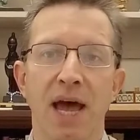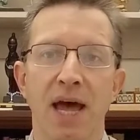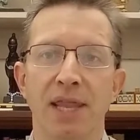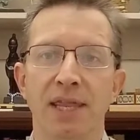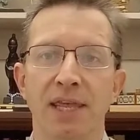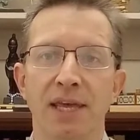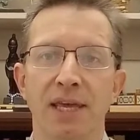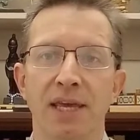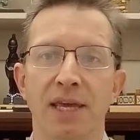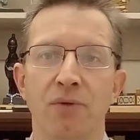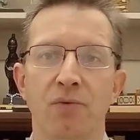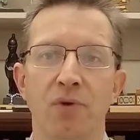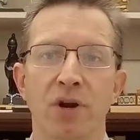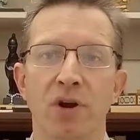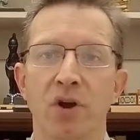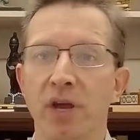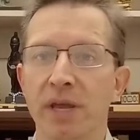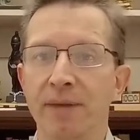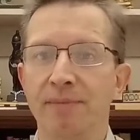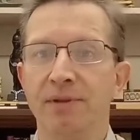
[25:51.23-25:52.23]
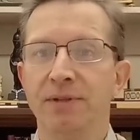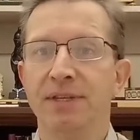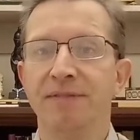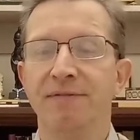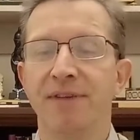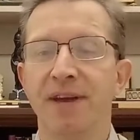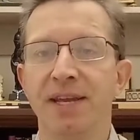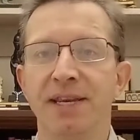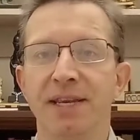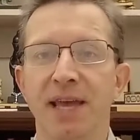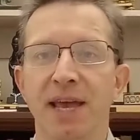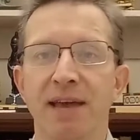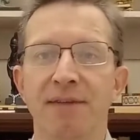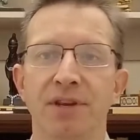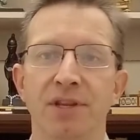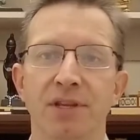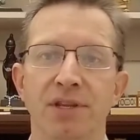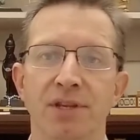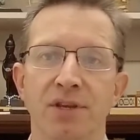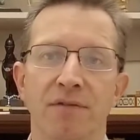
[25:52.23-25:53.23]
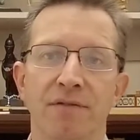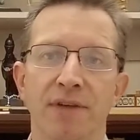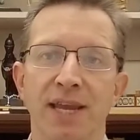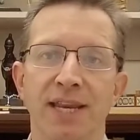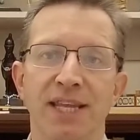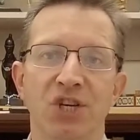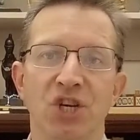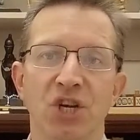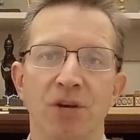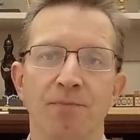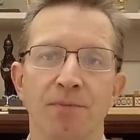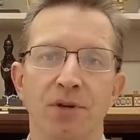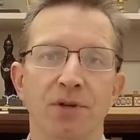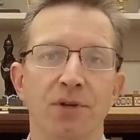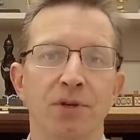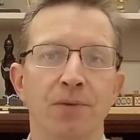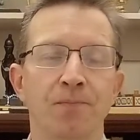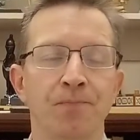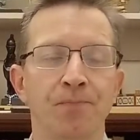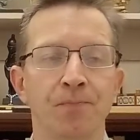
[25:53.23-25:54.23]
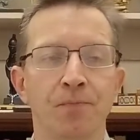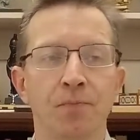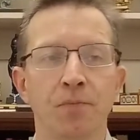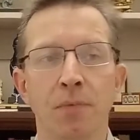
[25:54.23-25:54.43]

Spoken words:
and they were not able to find evidence of any chambers.